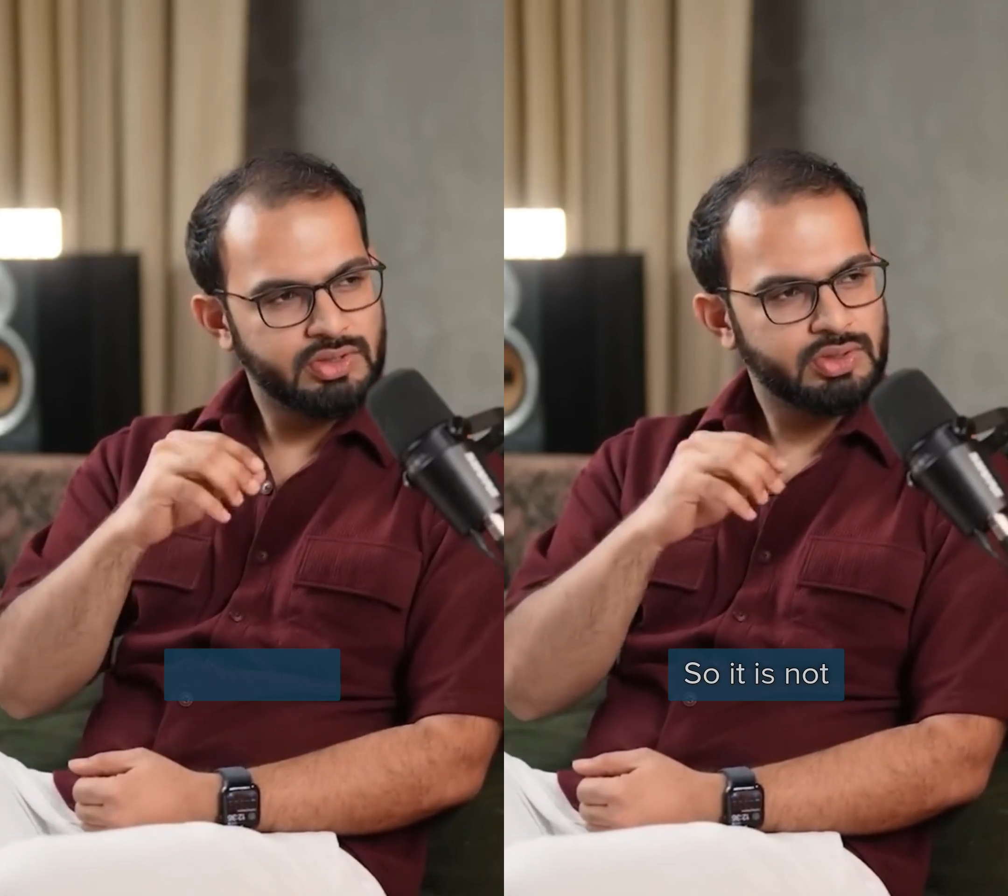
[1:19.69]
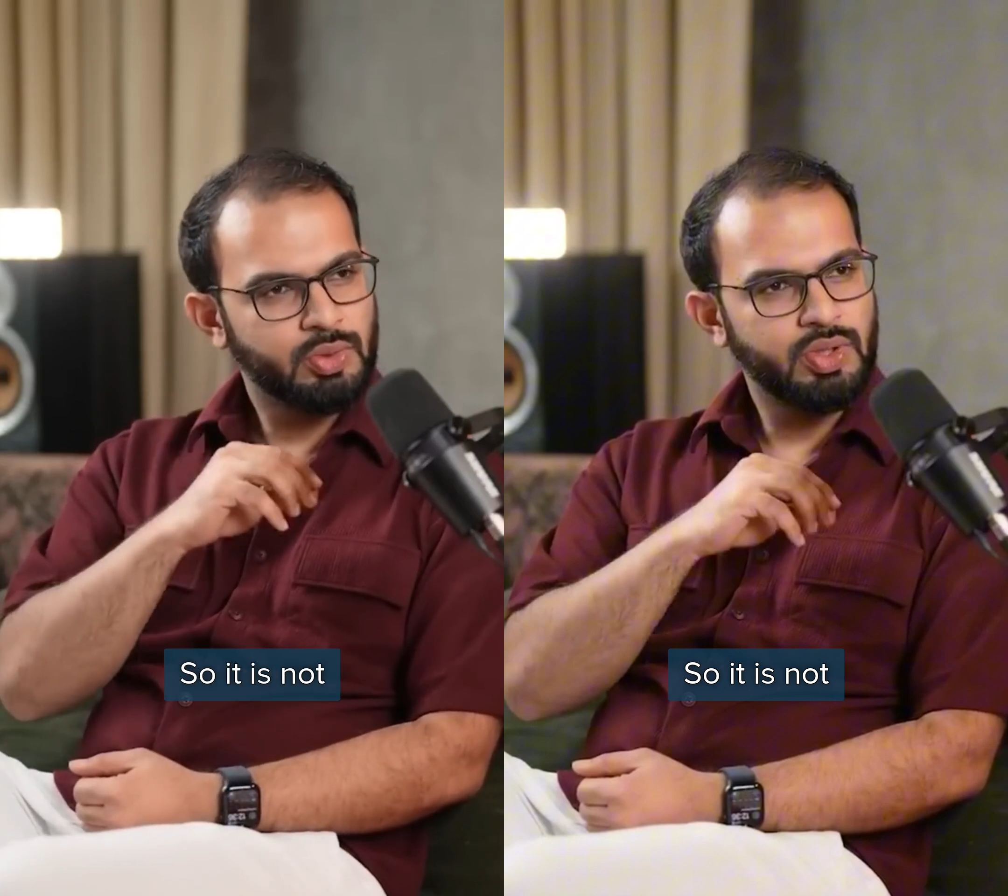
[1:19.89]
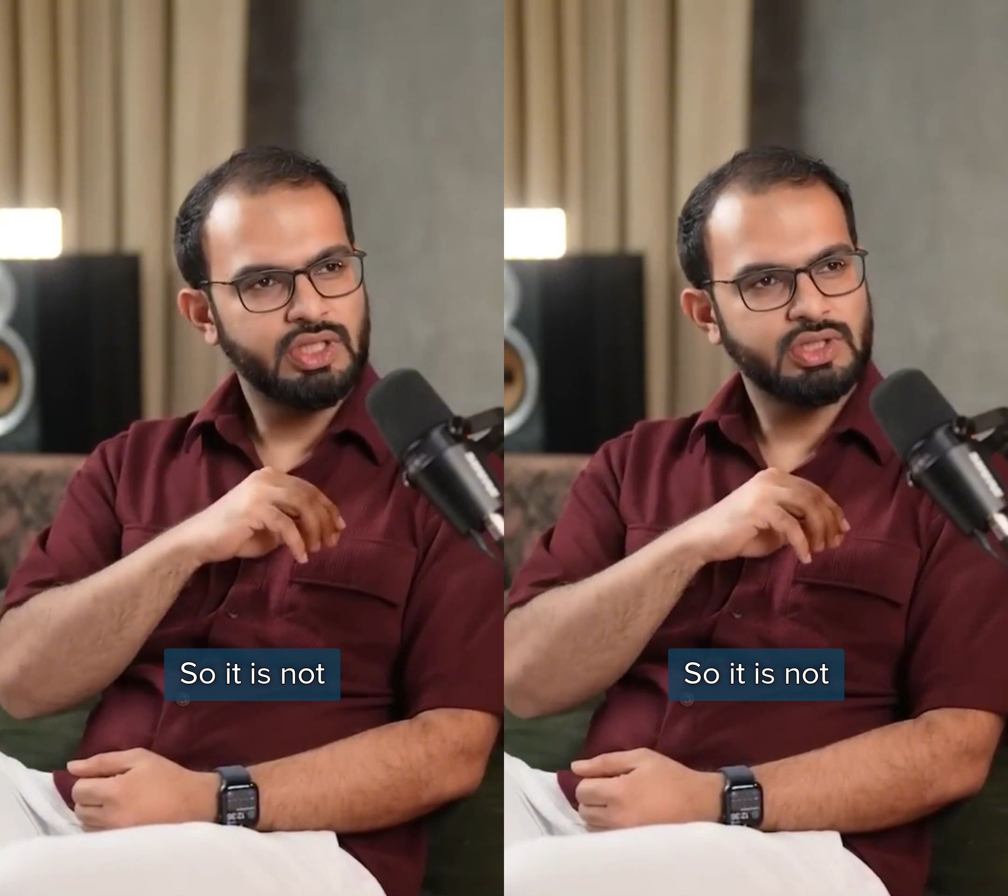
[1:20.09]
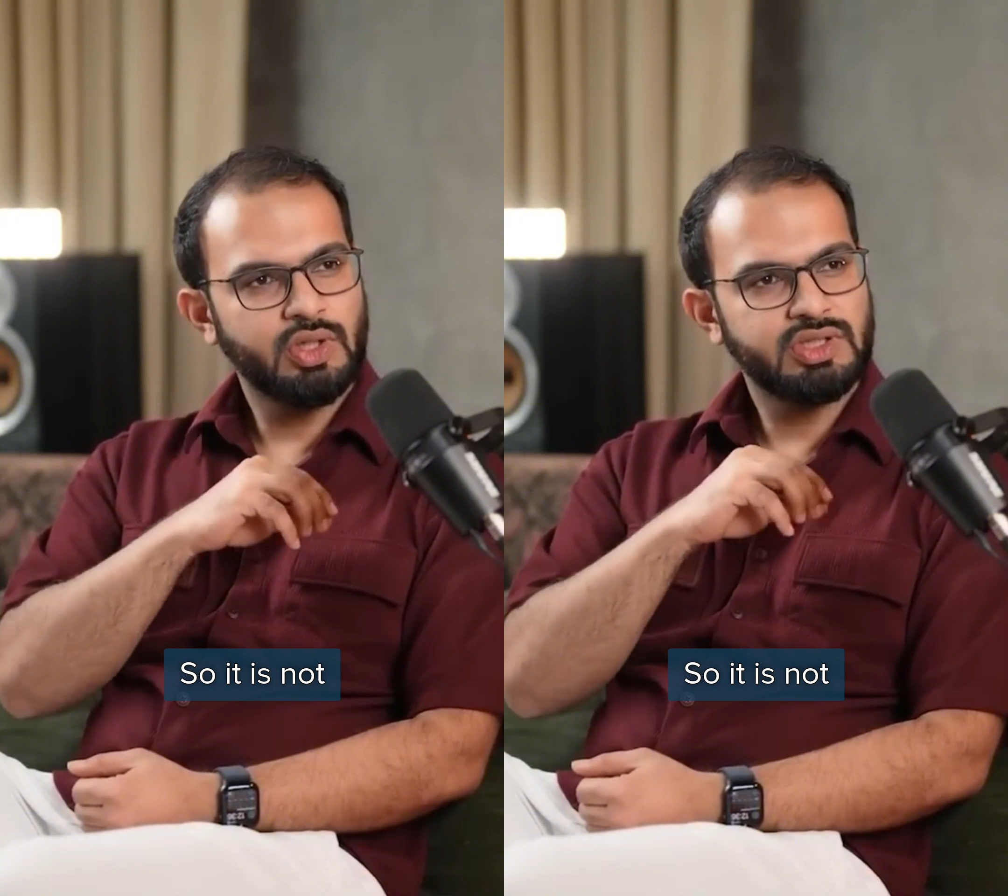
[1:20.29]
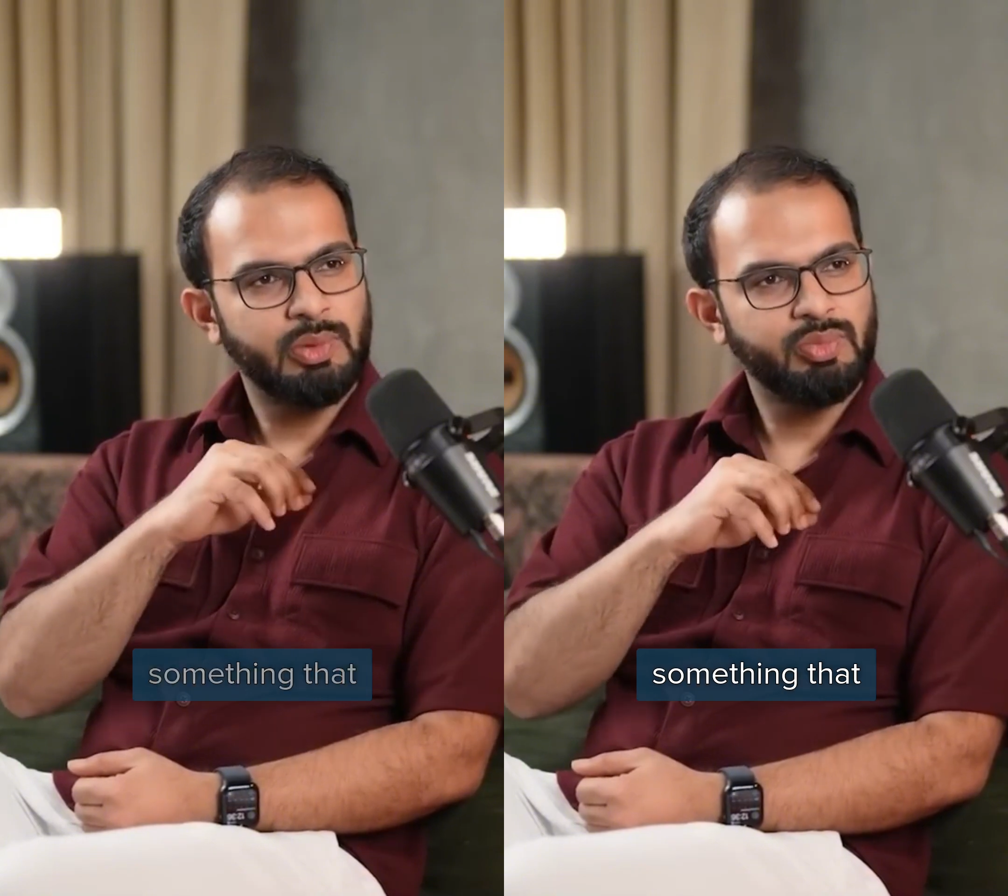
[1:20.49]
So it is
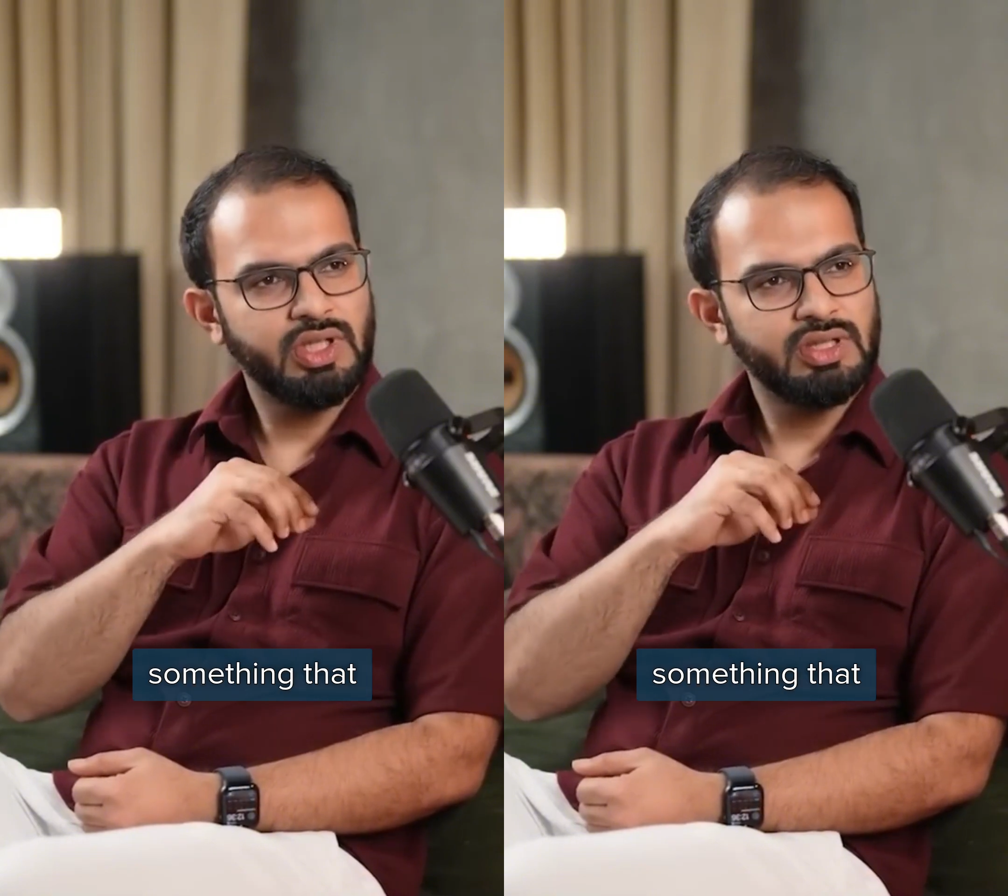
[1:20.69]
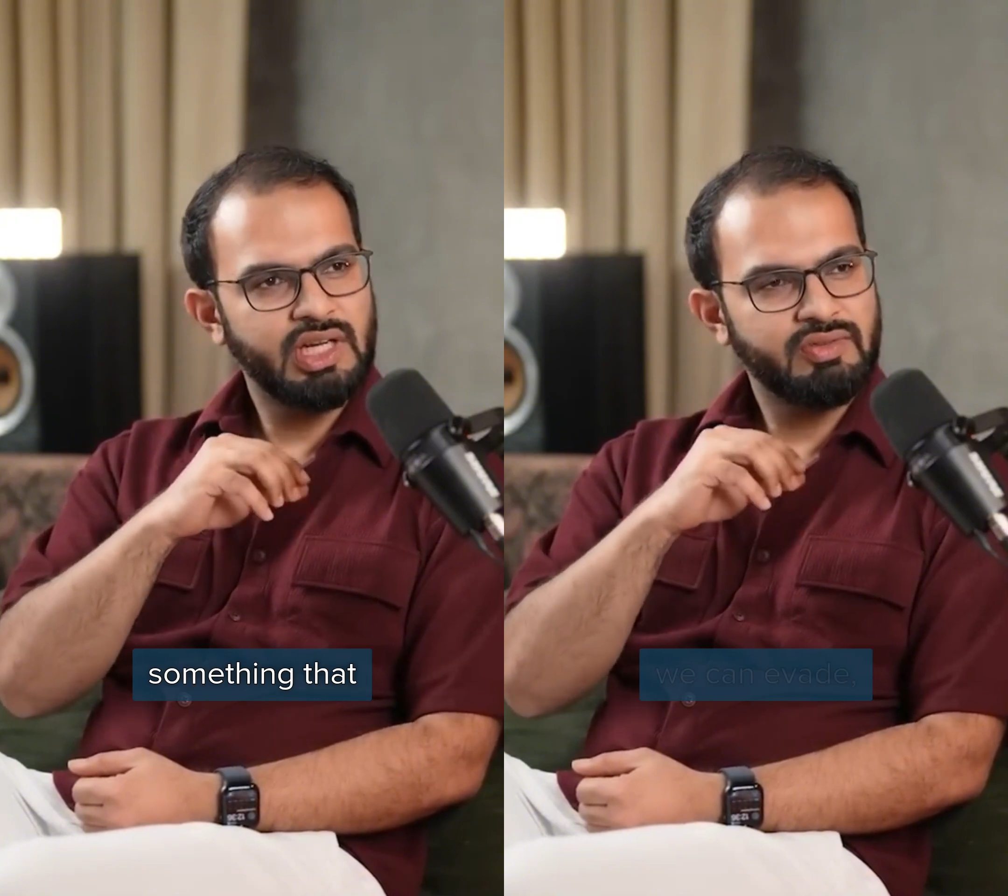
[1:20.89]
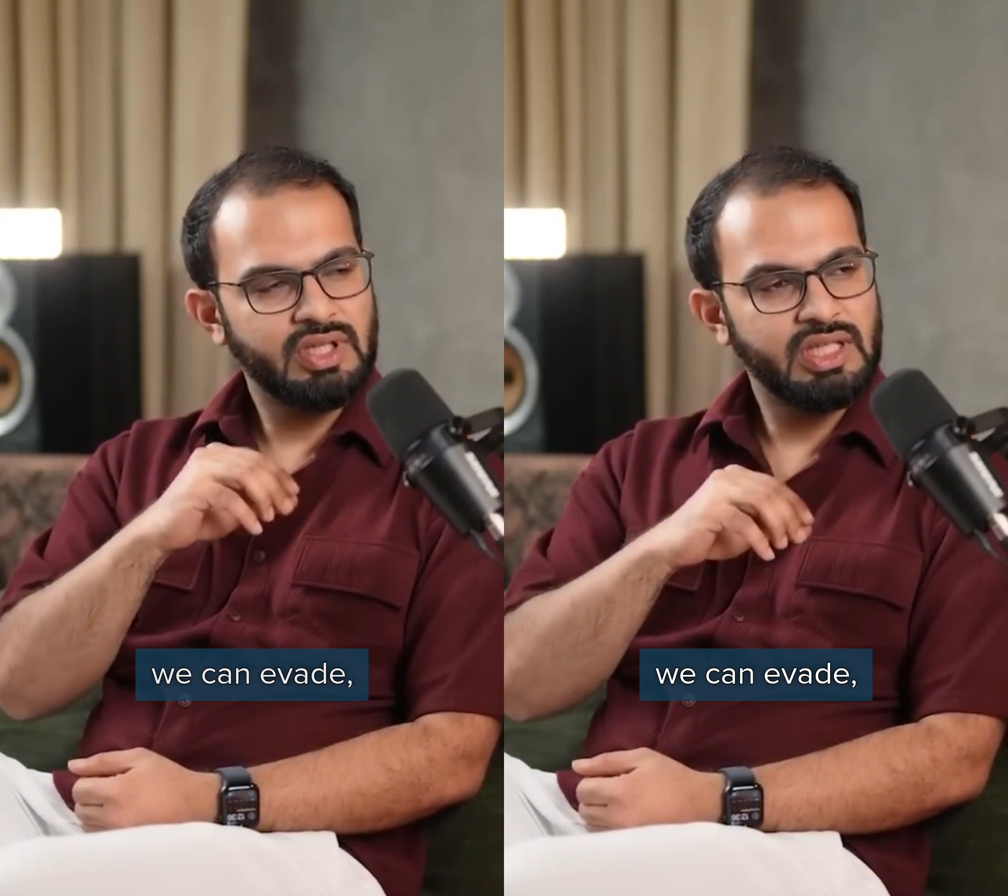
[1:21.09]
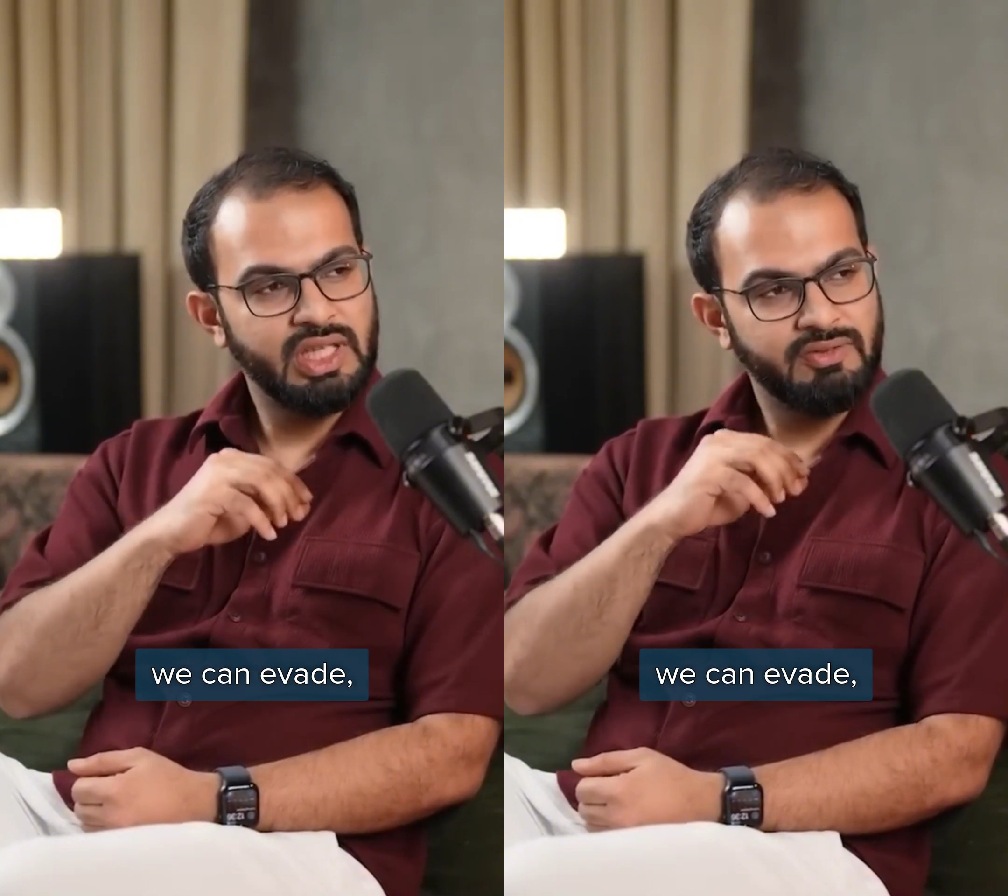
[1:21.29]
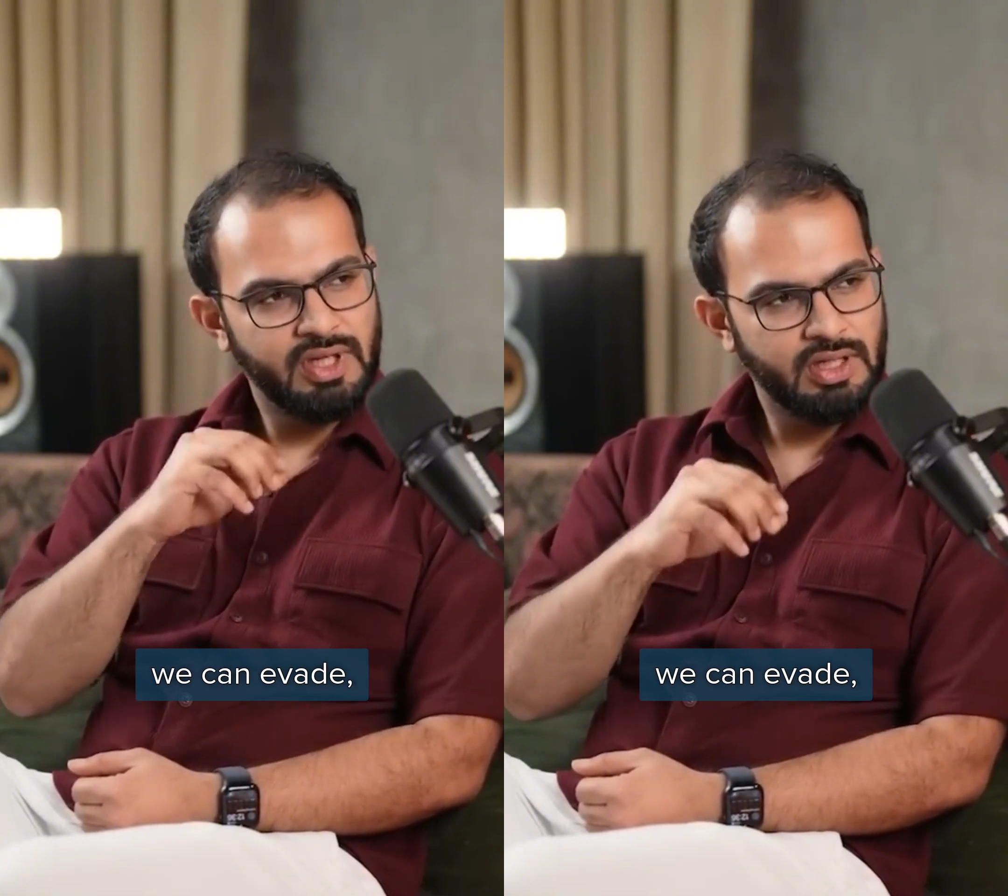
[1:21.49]
not something that we can
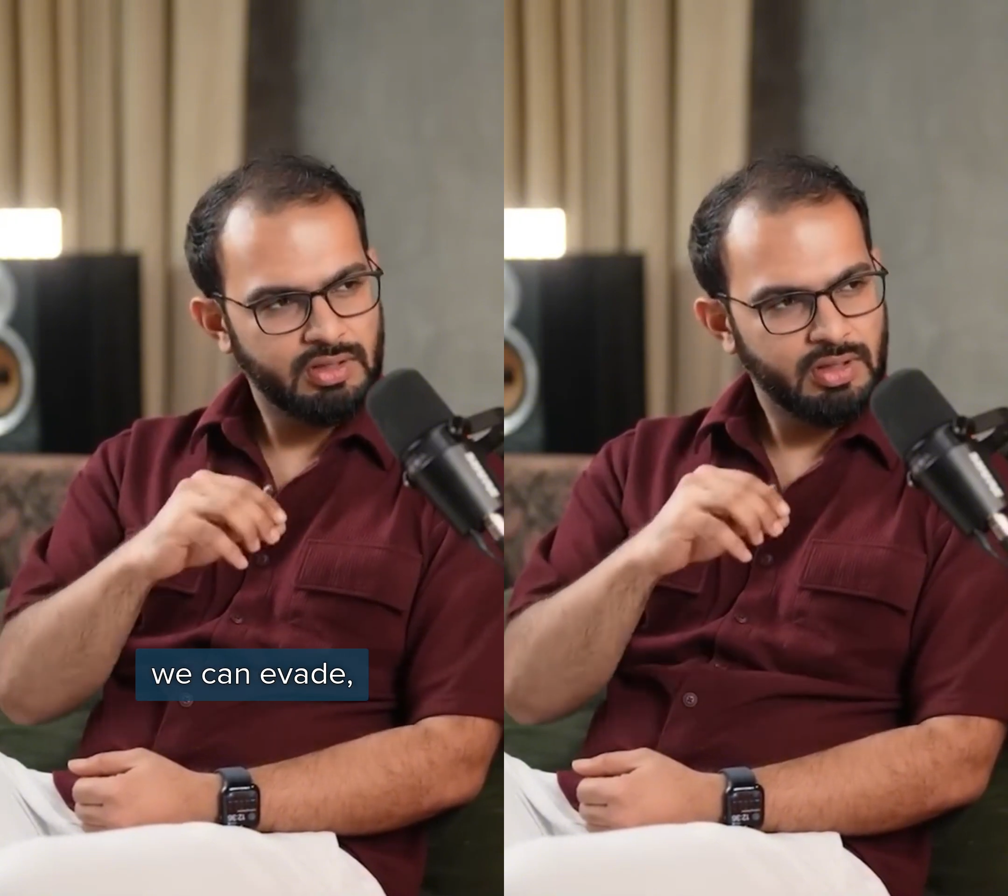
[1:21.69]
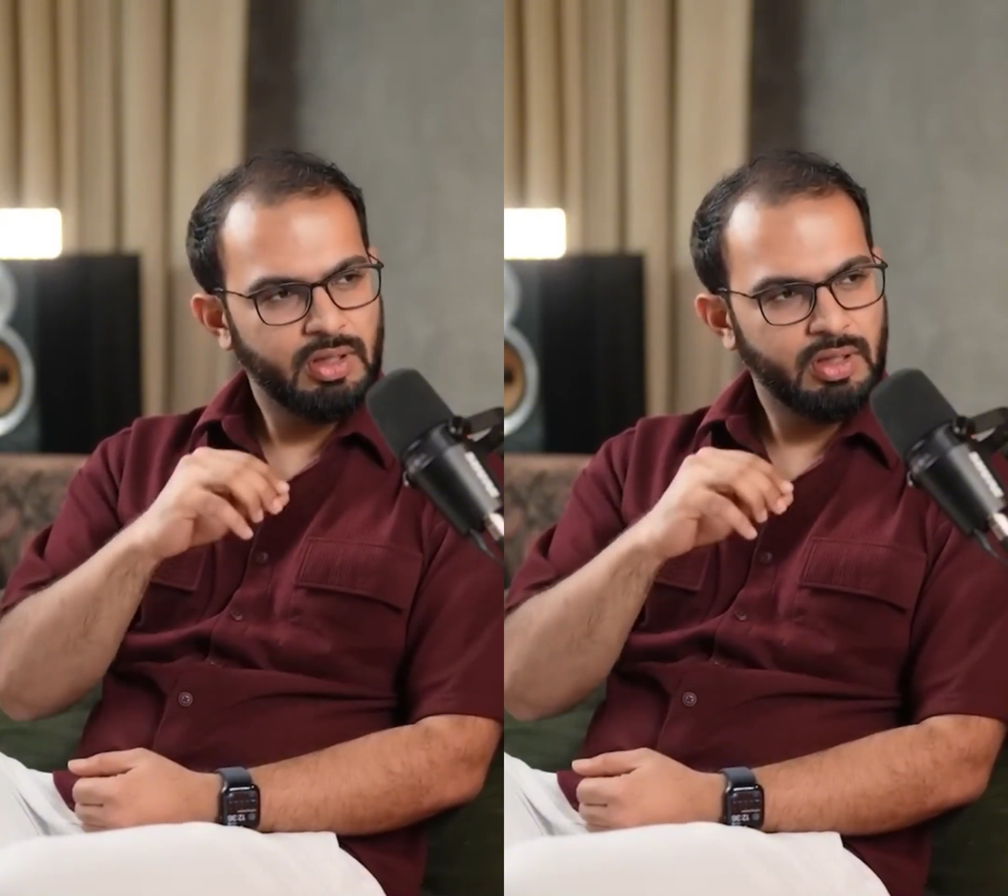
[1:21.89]
evade,